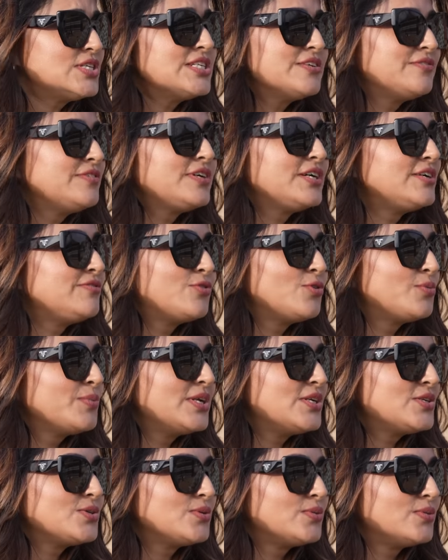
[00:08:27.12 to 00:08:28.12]
wasn't difficult for
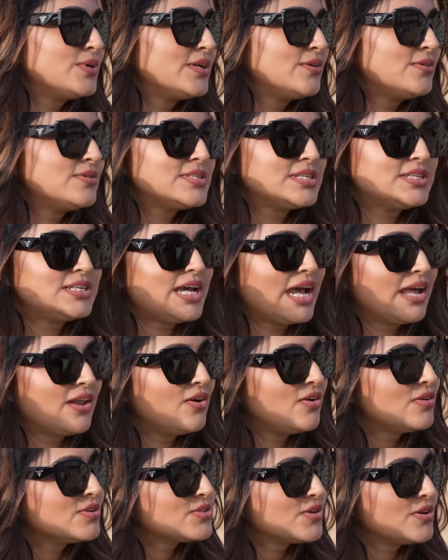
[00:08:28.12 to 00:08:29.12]
me to, you know, say the
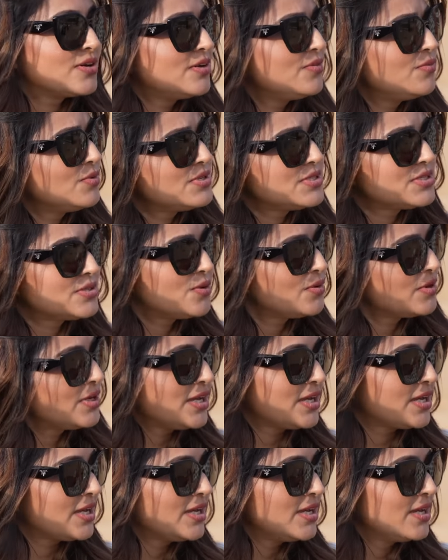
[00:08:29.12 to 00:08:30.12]
dialogues or it was
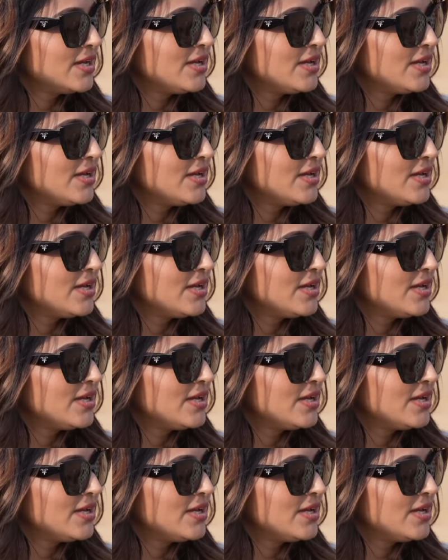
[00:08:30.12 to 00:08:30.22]
okay.